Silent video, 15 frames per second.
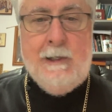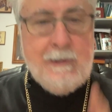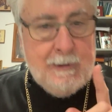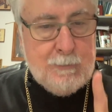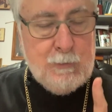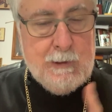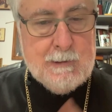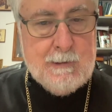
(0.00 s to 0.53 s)
and
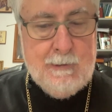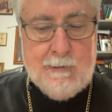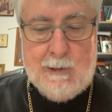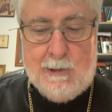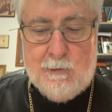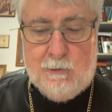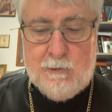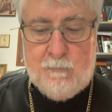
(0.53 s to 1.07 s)
this one is
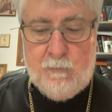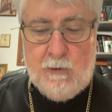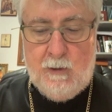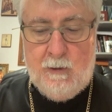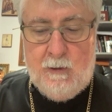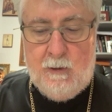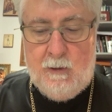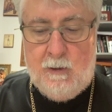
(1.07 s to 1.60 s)
entitled
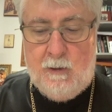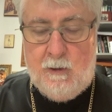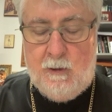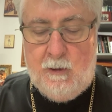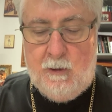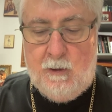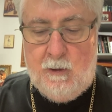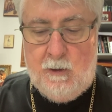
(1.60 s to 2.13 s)

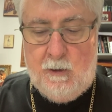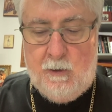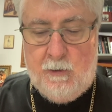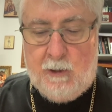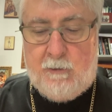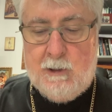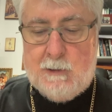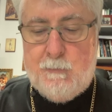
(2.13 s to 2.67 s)

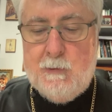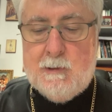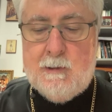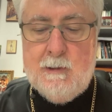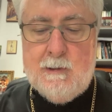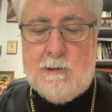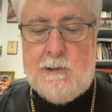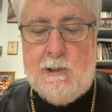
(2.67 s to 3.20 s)
The
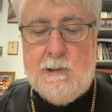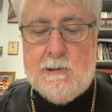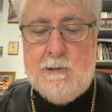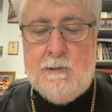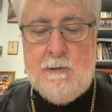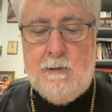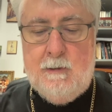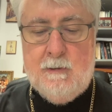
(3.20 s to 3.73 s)
Christmas
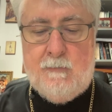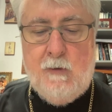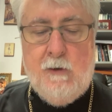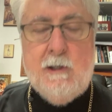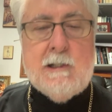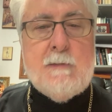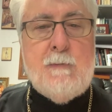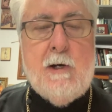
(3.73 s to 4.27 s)
Season is
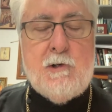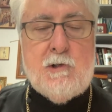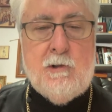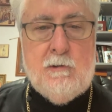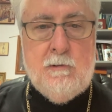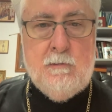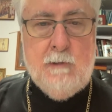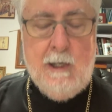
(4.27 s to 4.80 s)
Very
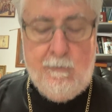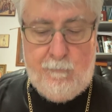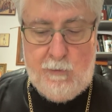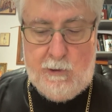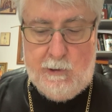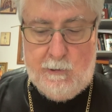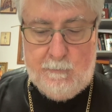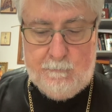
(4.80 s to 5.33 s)
Special
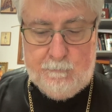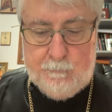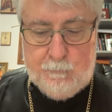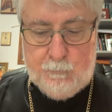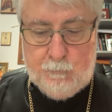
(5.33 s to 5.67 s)
Every Year.